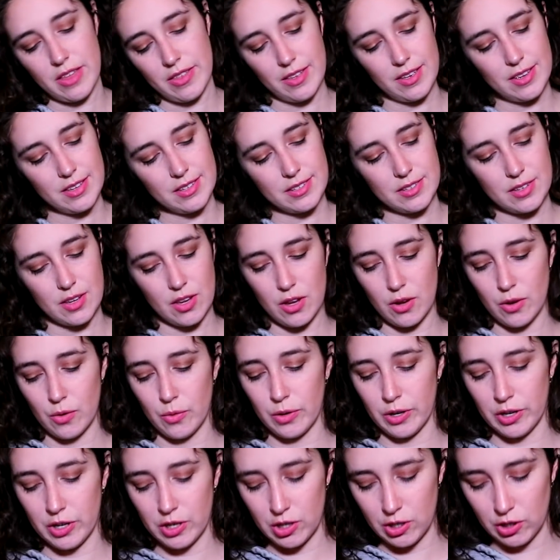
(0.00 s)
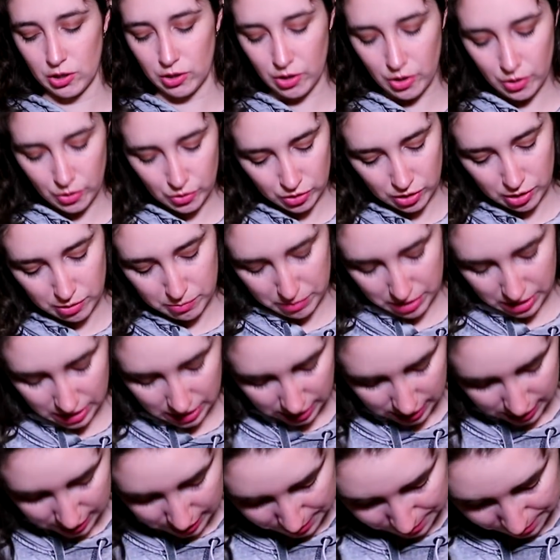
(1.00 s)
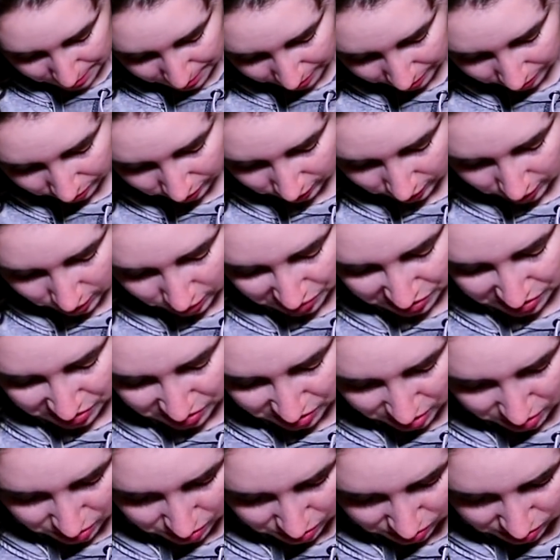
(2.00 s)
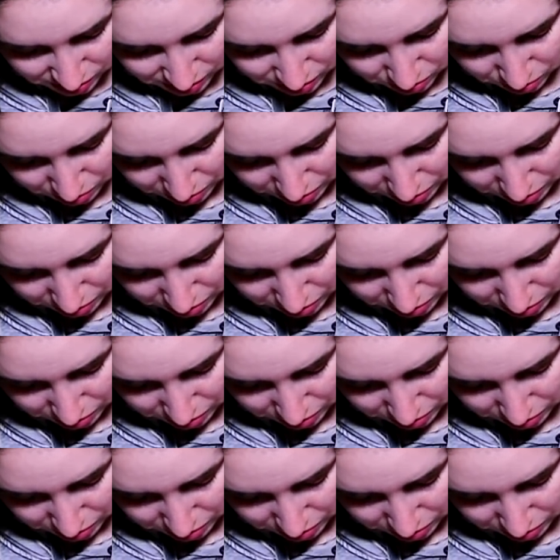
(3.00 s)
this. So we're gonna load our money in. You can see there's a little